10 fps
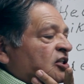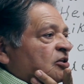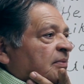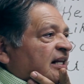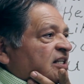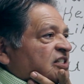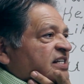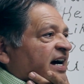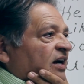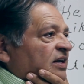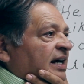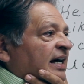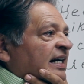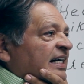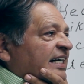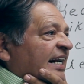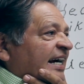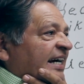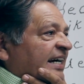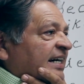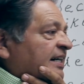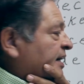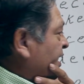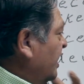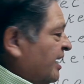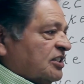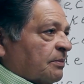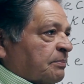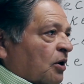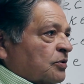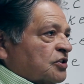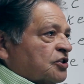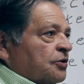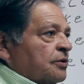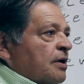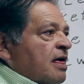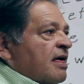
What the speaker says: to make the sound si, as opposed to